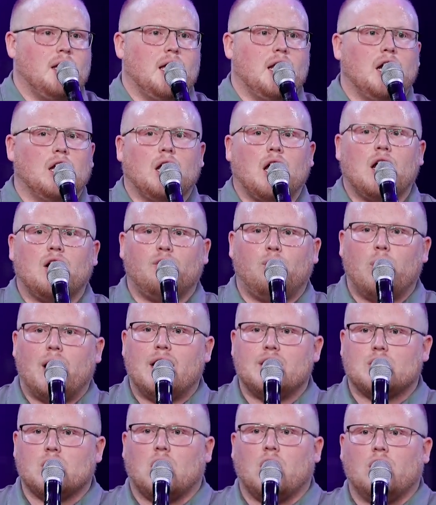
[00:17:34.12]
In a lot of
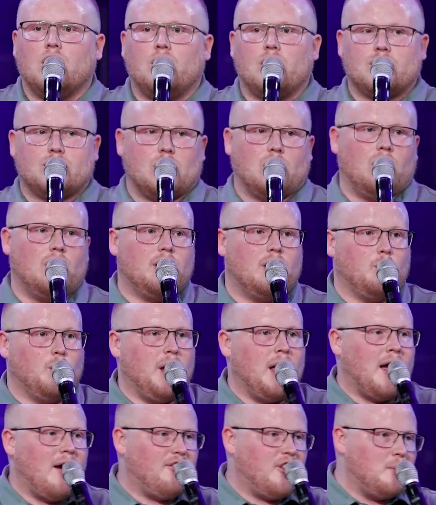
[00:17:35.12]
ways, honor is earned, and
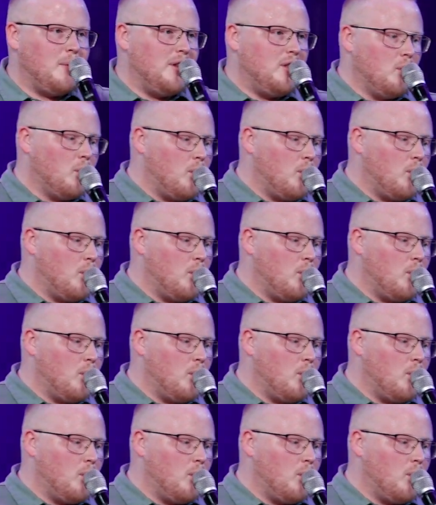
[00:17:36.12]
we have to be